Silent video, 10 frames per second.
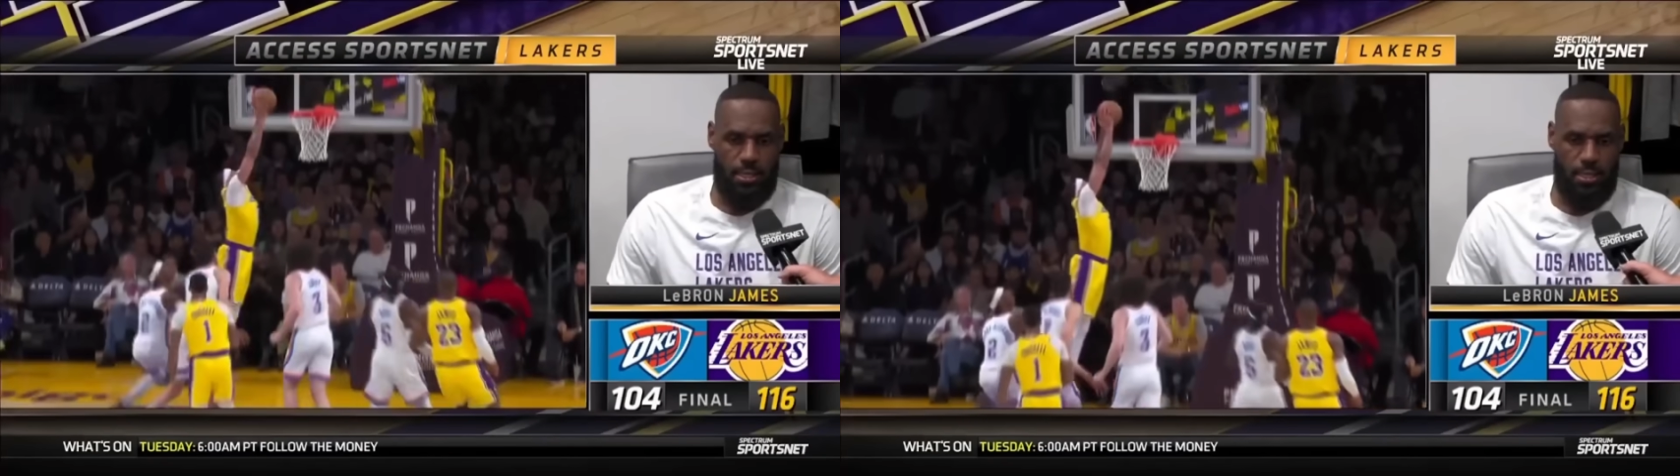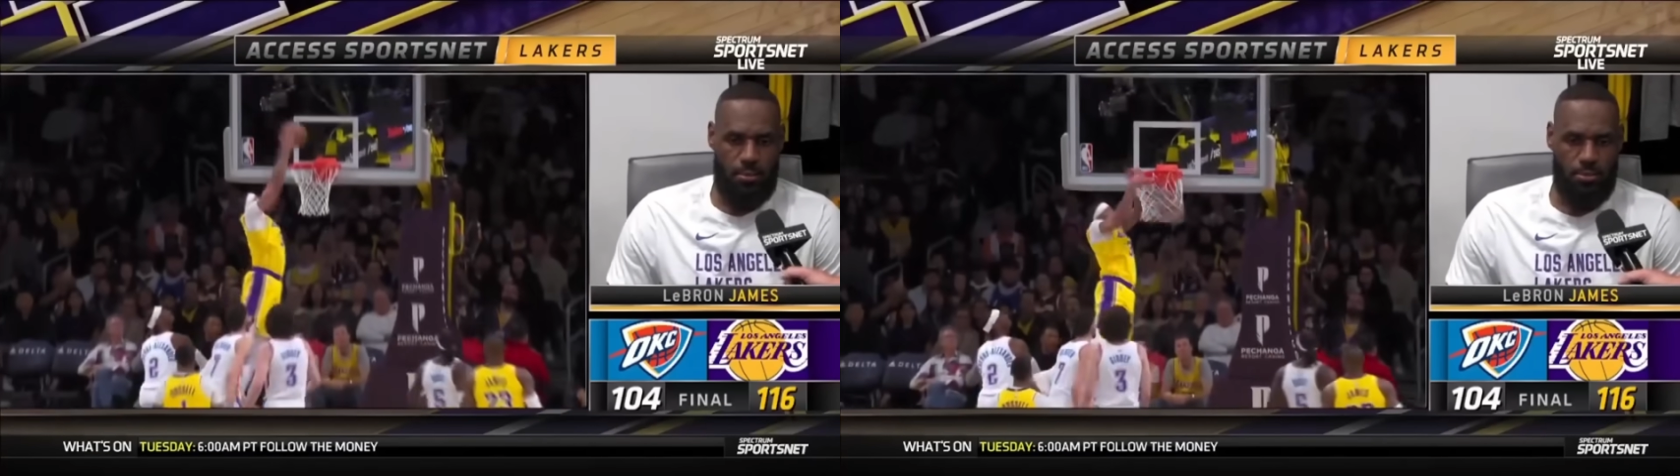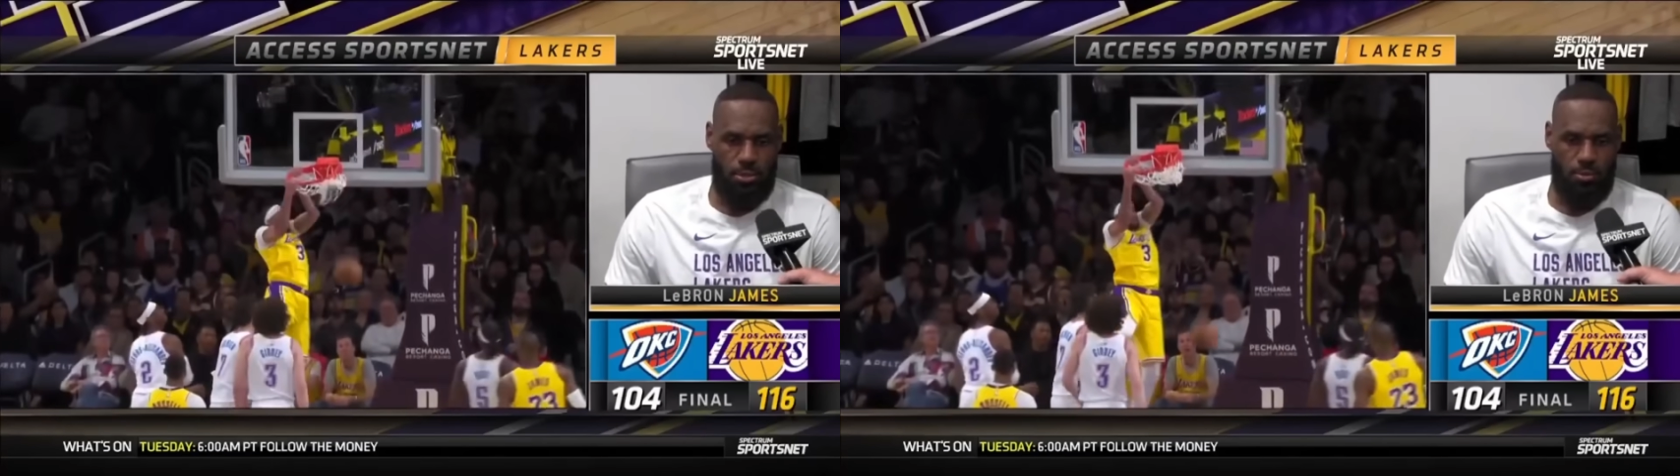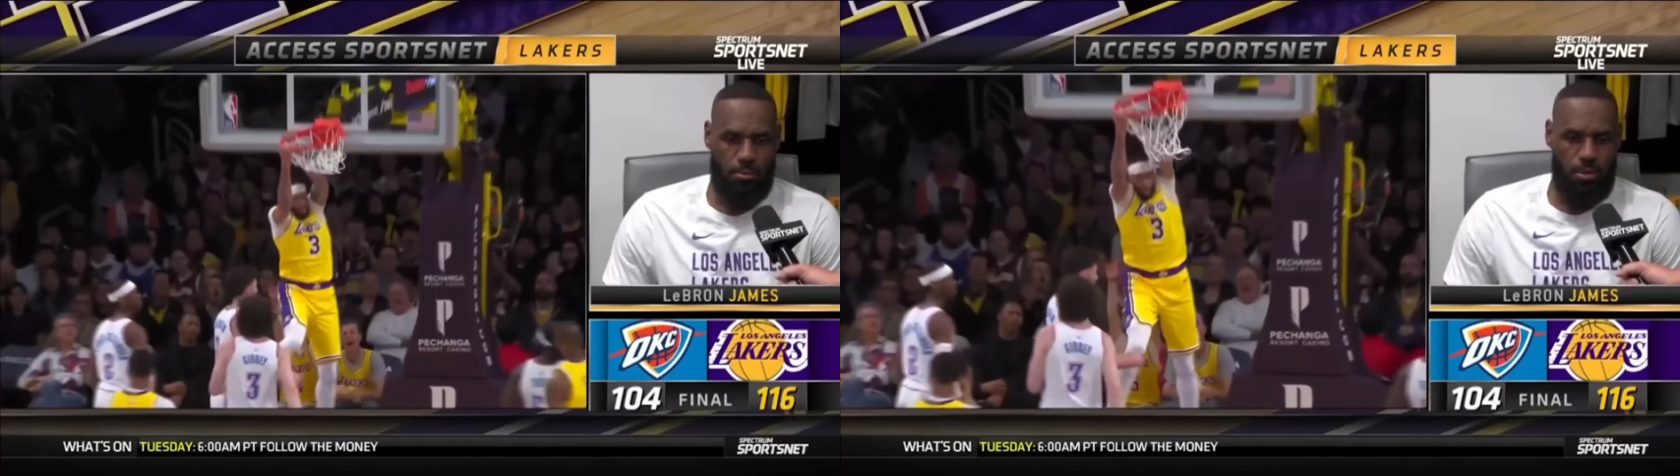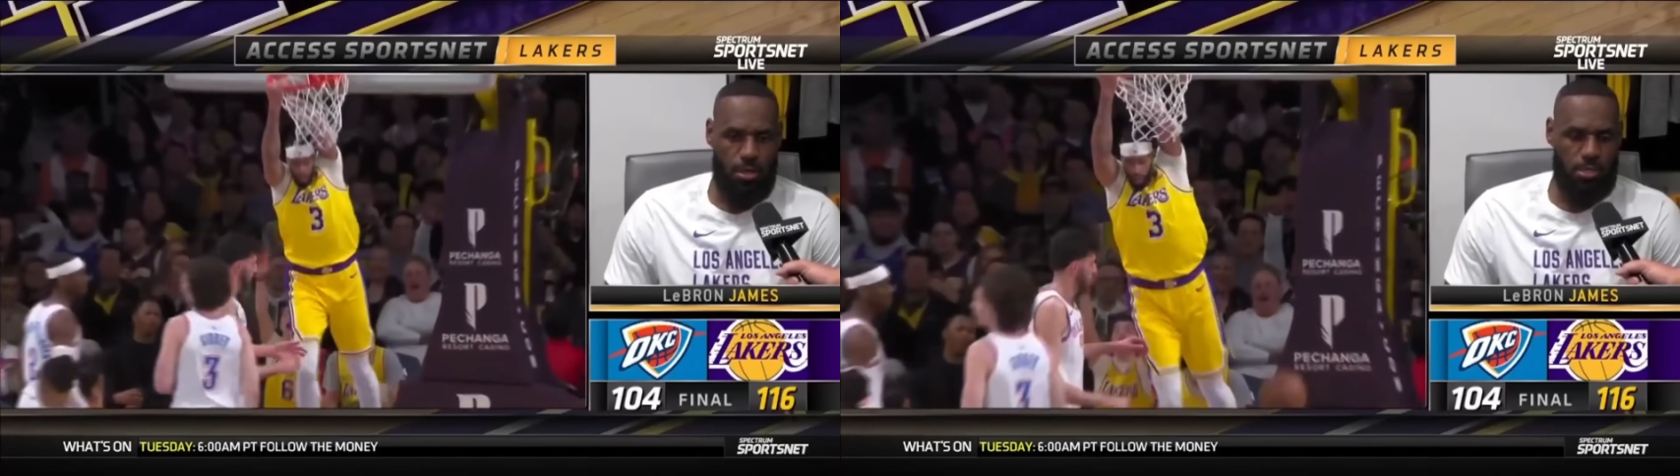Um, you know, when
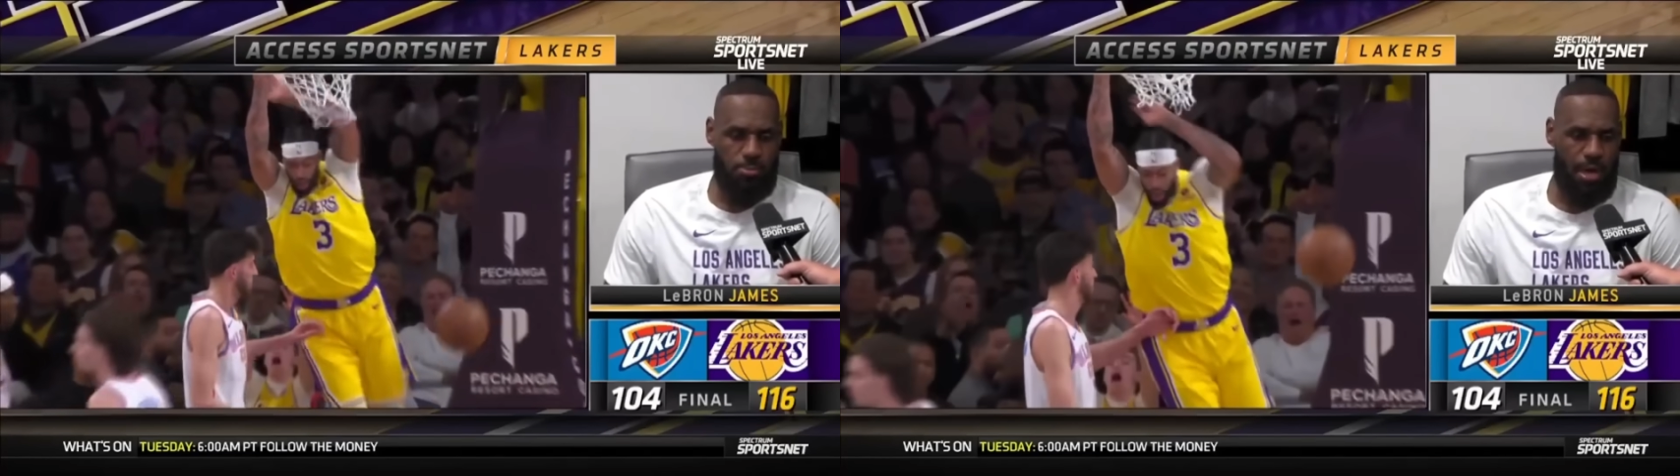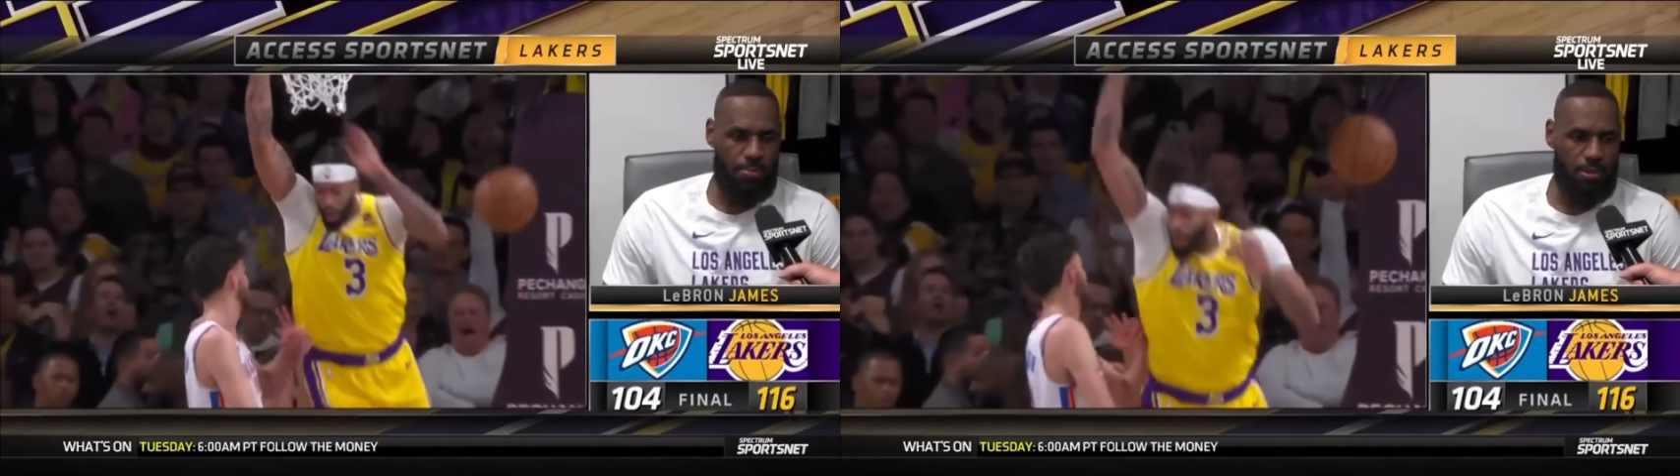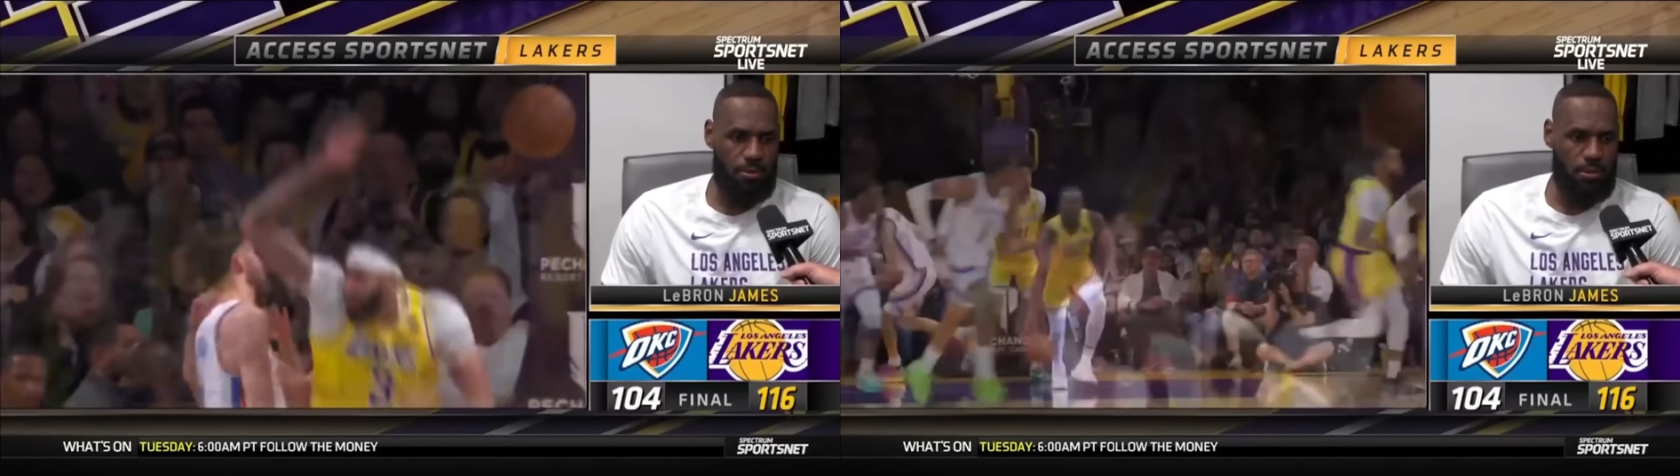the ball is popping